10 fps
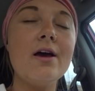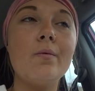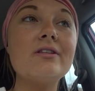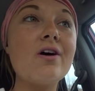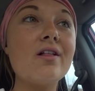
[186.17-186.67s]

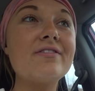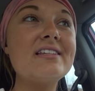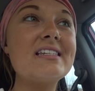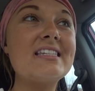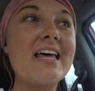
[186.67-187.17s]
Once all of
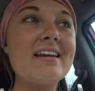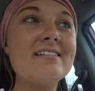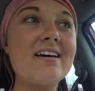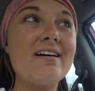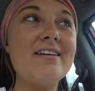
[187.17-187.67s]
this is said
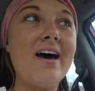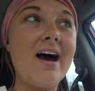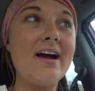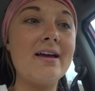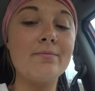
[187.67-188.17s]
and done,
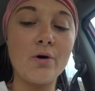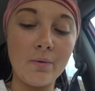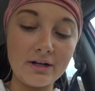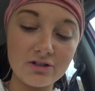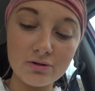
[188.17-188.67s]
I am
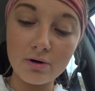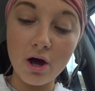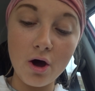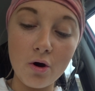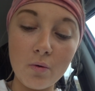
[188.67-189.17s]
going to
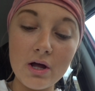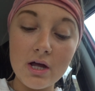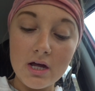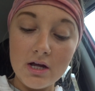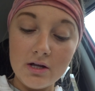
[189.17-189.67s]
go
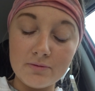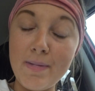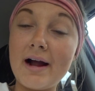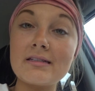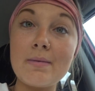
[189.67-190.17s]

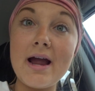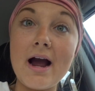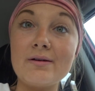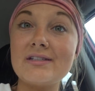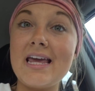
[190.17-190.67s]
back to my
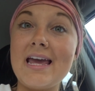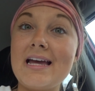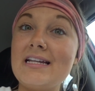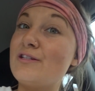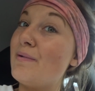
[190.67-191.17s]
house
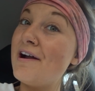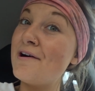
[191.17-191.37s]
and do my